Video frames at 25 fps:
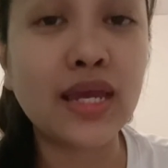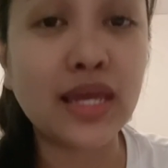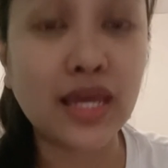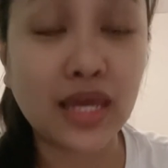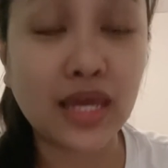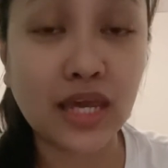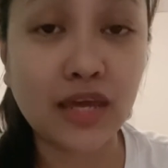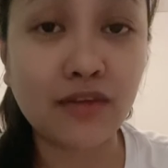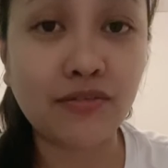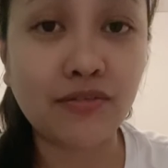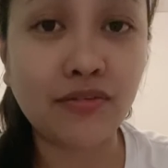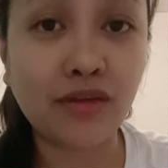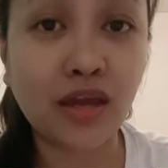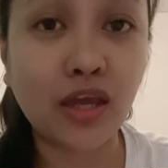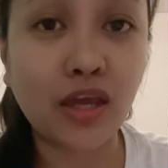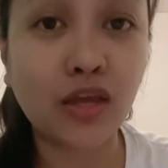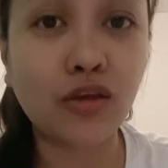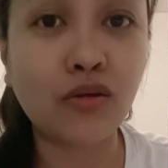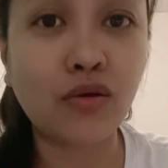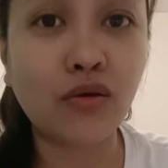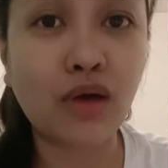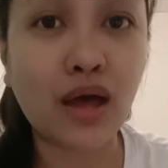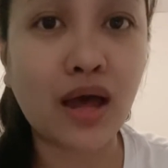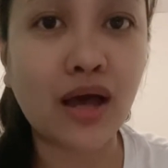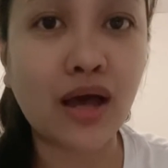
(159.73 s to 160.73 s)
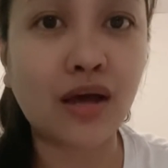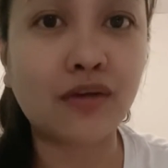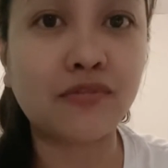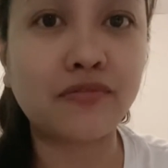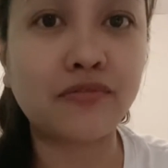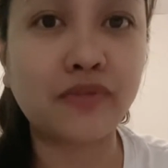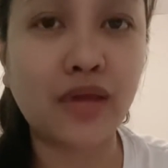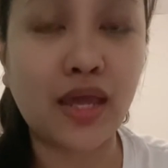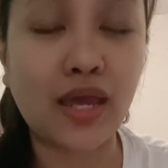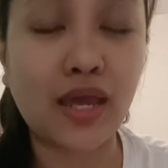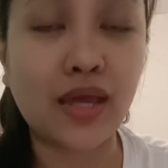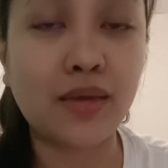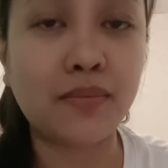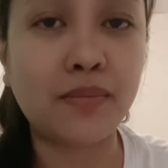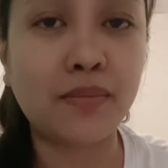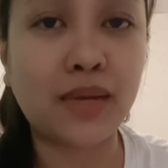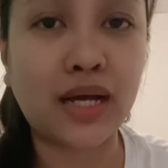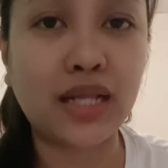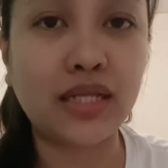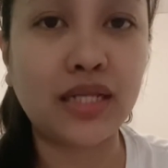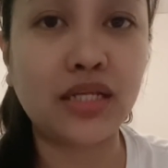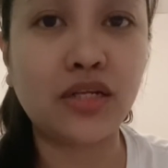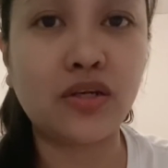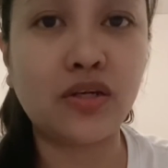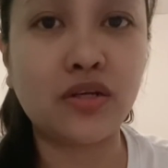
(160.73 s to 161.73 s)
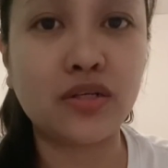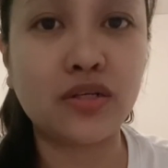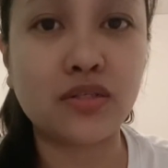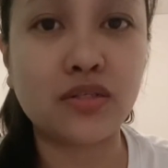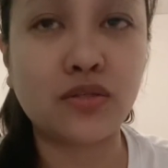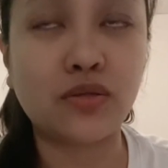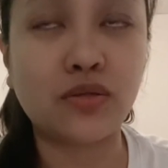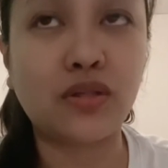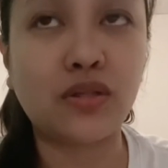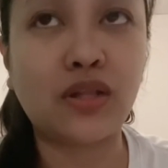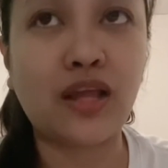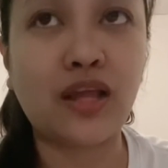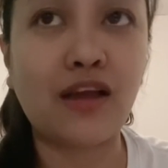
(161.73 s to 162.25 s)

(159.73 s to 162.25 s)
if you have a valid reason.